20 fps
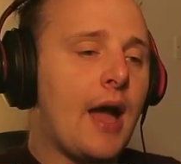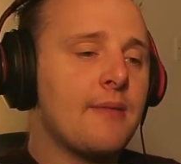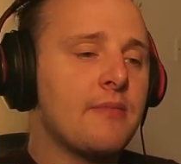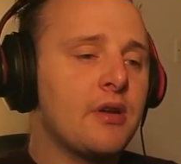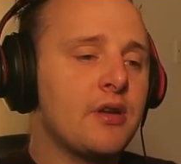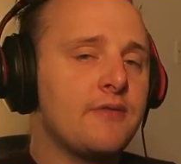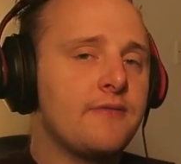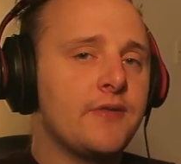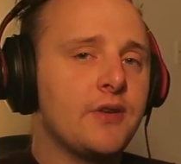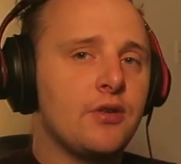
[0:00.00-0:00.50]

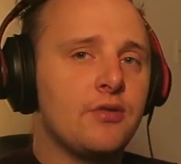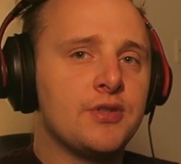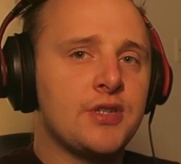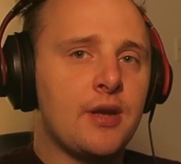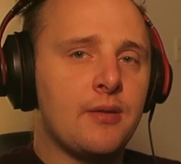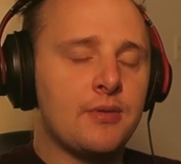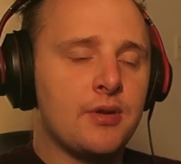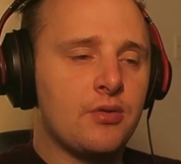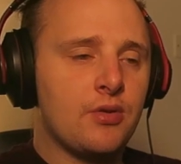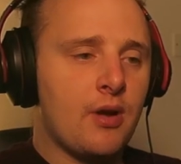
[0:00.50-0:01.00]
I'm confused.
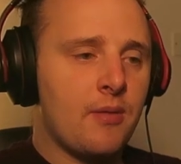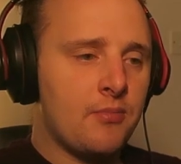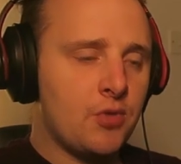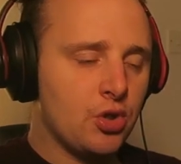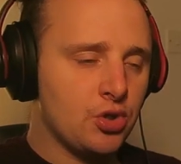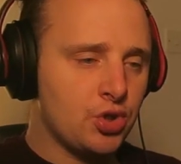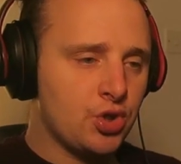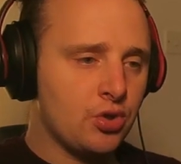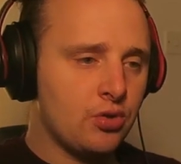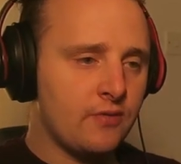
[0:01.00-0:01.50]
I'm
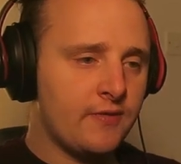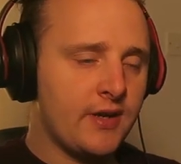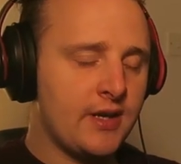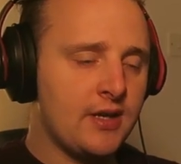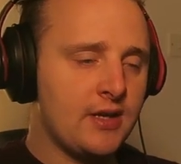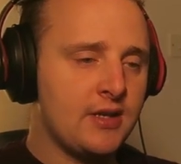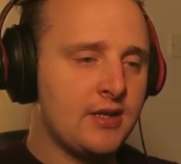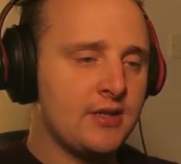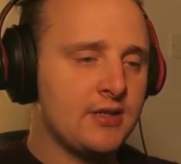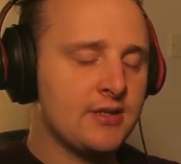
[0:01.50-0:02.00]
not sure if
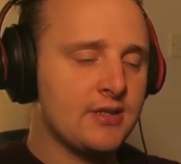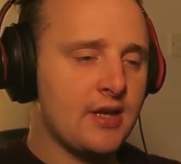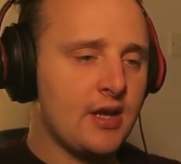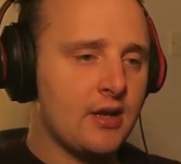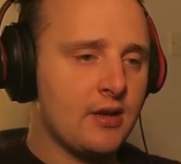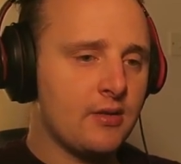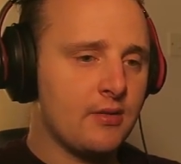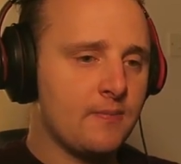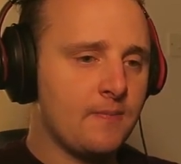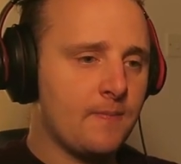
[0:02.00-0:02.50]
he's...
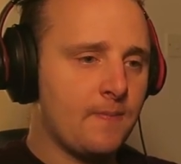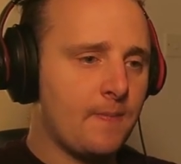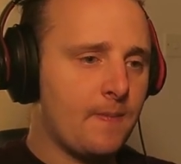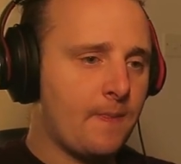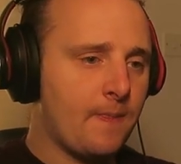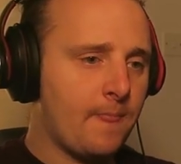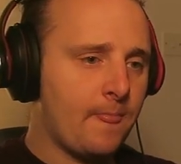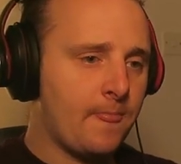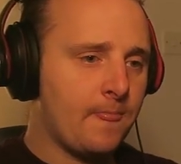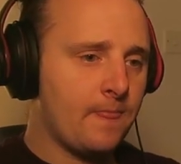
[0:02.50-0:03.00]

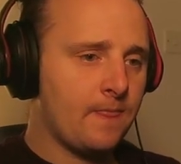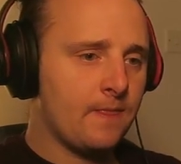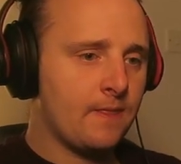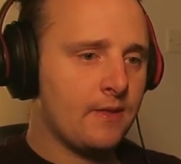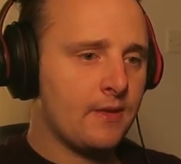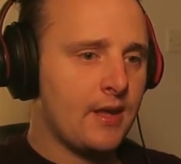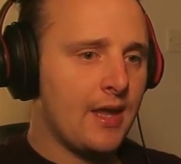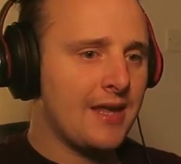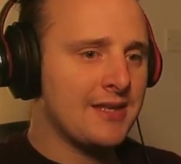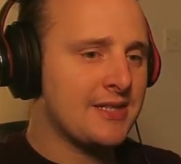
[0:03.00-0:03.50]

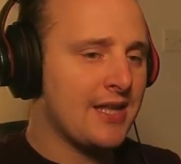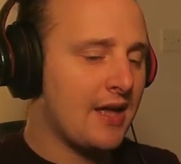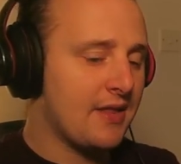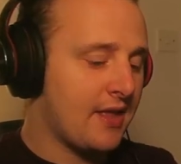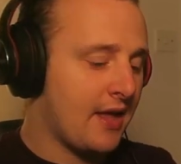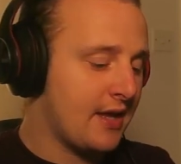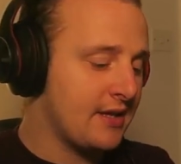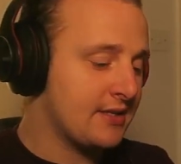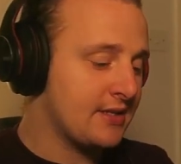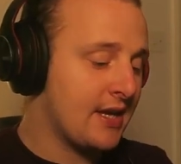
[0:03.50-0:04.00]
Is
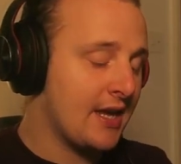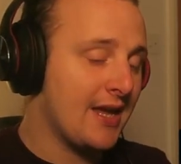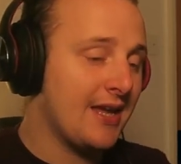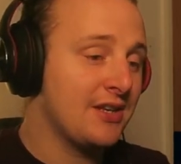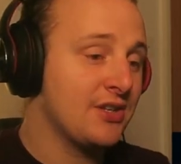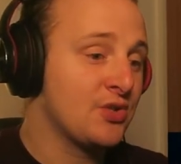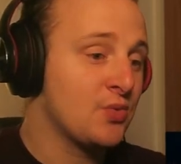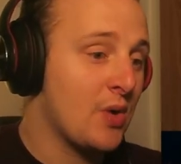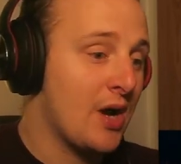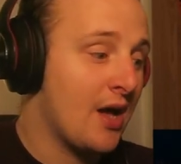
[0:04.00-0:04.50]
that his
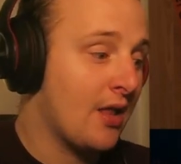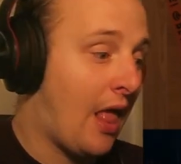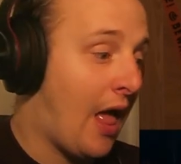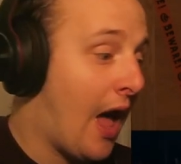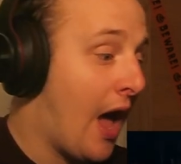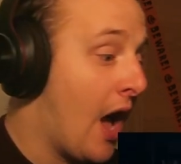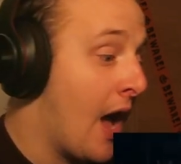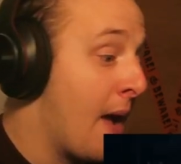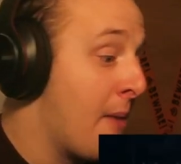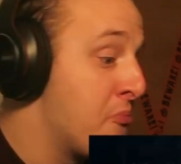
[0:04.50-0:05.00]
kid as well?
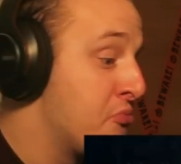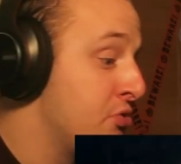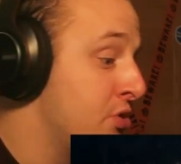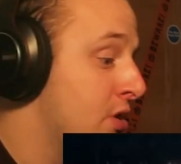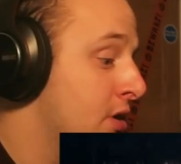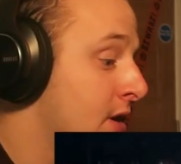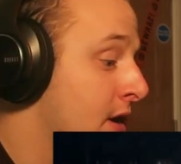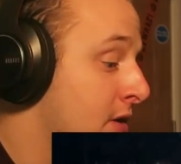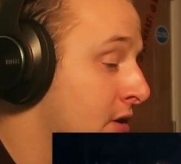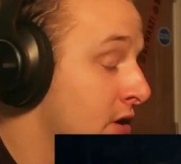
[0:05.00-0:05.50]

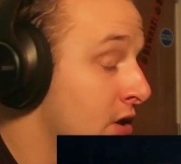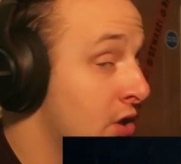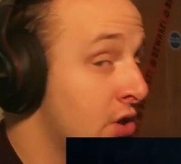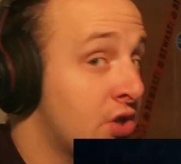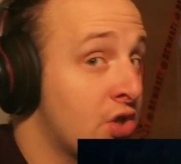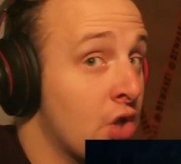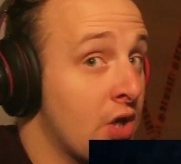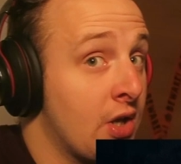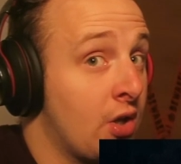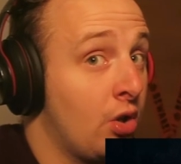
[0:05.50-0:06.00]

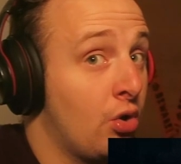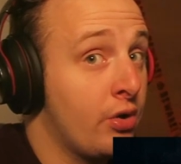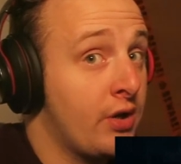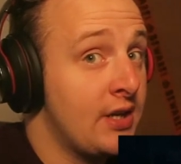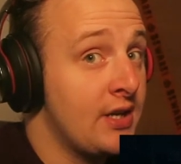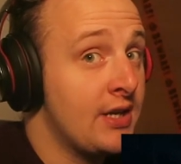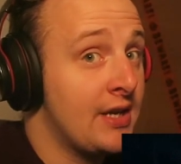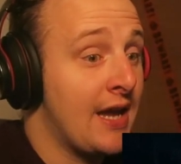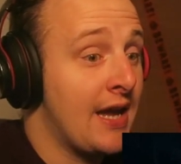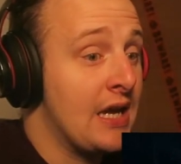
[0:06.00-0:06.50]
The look
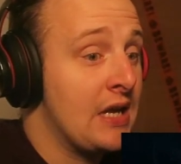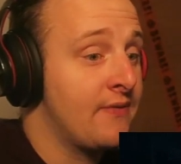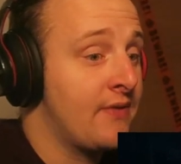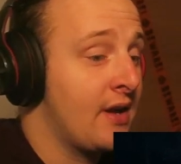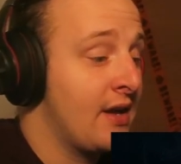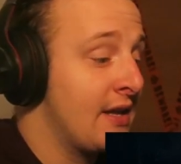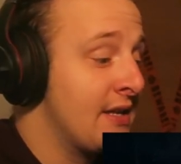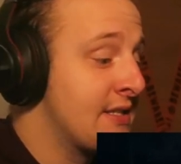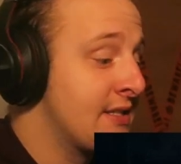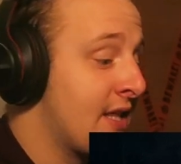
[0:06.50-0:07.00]
he gave
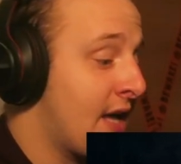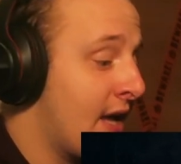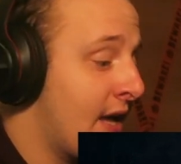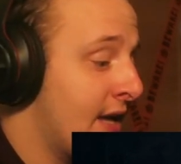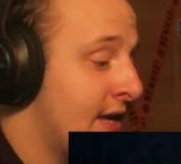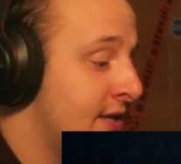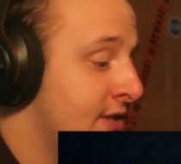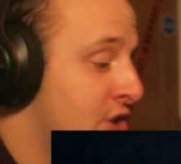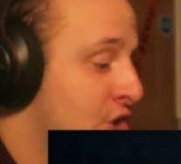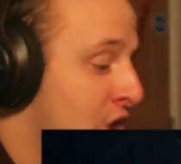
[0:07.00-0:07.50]
her, is
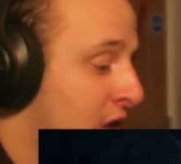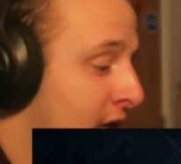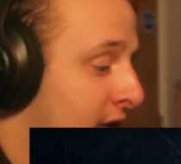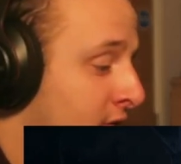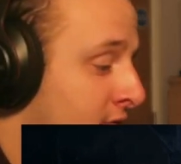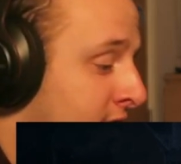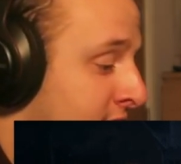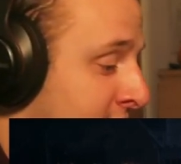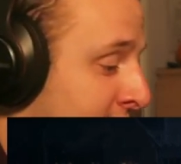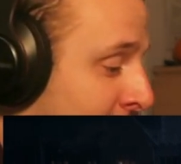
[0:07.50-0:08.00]
that his
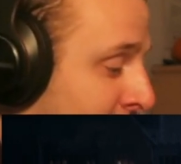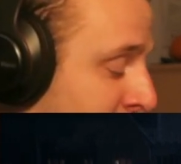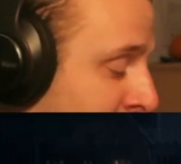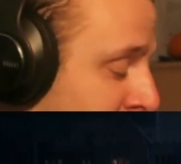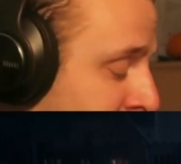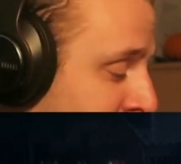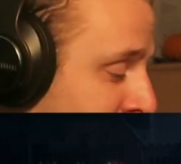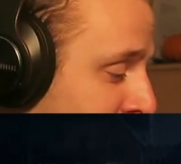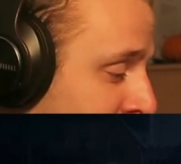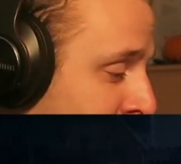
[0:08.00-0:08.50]
child? Did they have
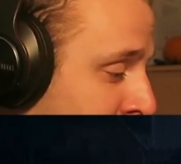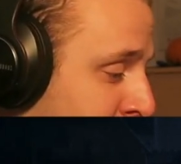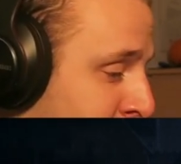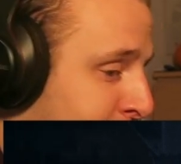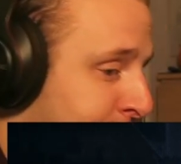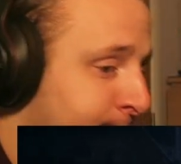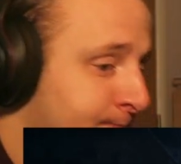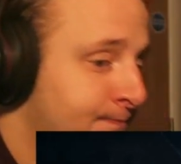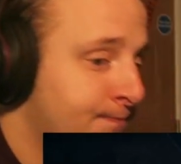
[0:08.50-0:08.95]
an affair?